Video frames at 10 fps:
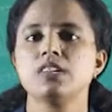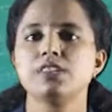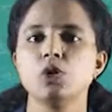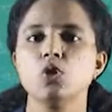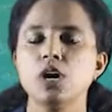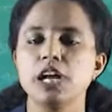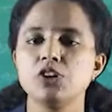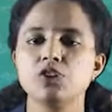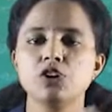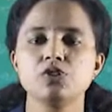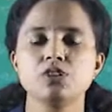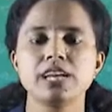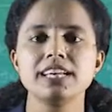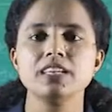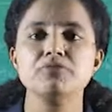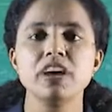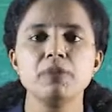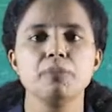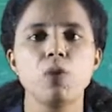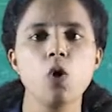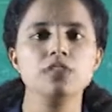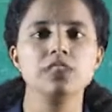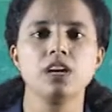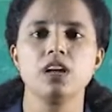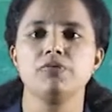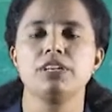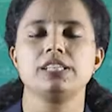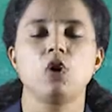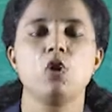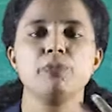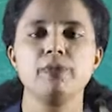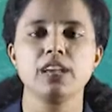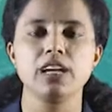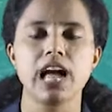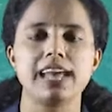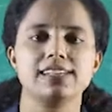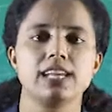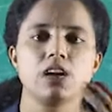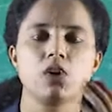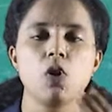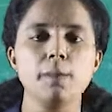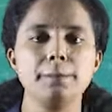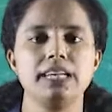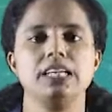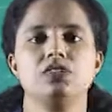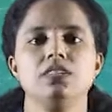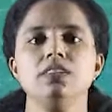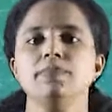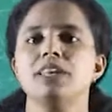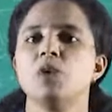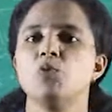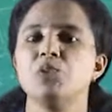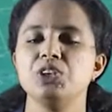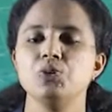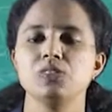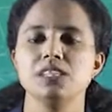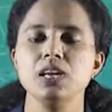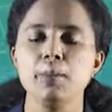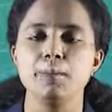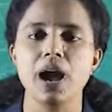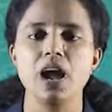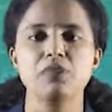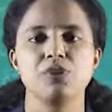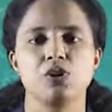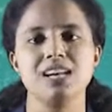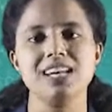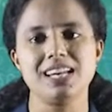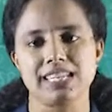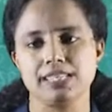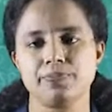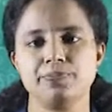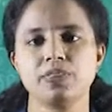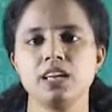So, in order to rectify both, if it is appearing as a combination, we use the bifocal lens.